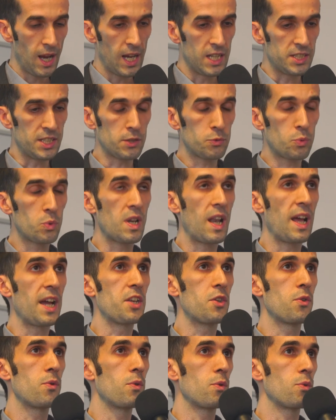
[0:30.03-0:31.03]
I just
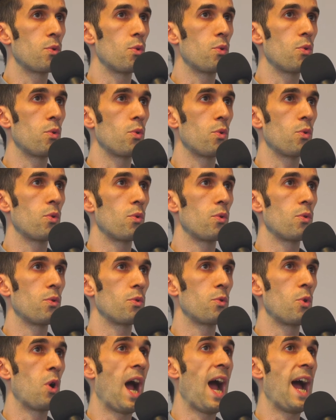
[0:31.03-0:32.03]
like to
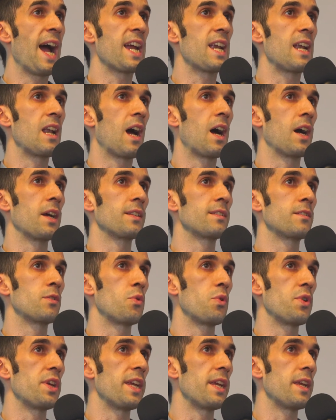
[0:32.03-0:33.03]
highlight
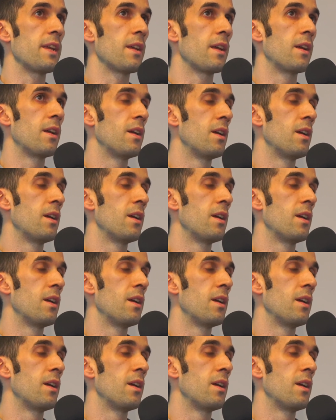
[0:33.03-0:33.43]
three